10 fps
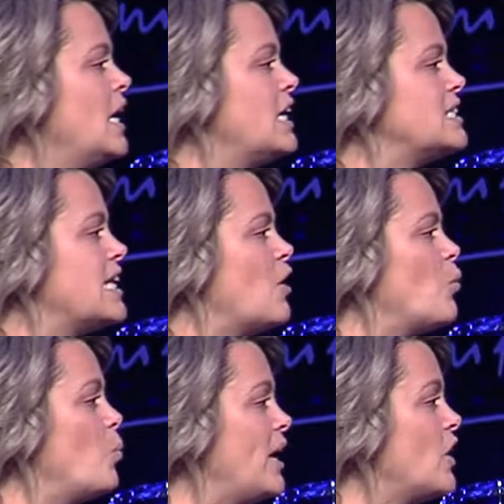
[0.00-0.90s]
is
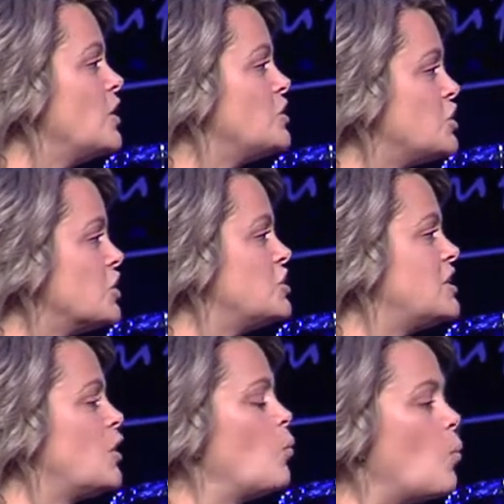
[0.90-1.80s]
that we are a
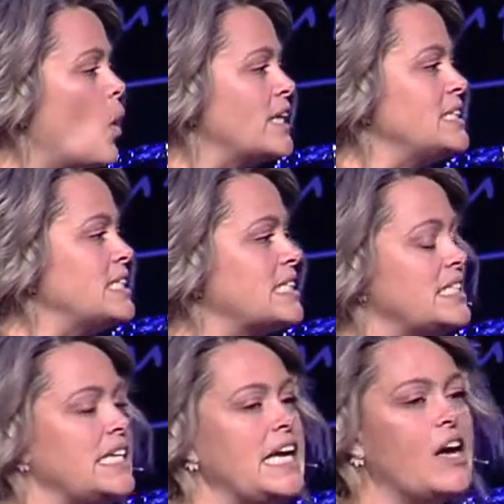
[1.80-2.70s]
church that wants to
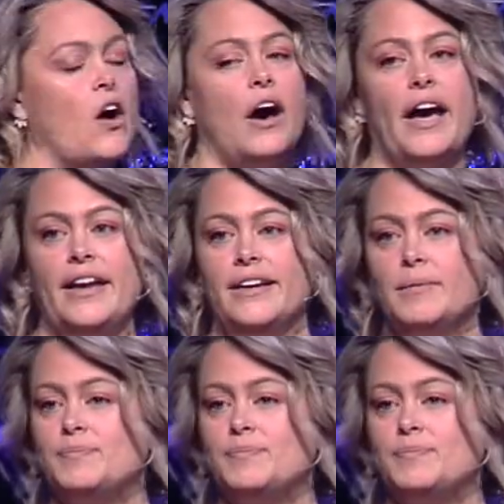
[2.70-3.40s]
see God.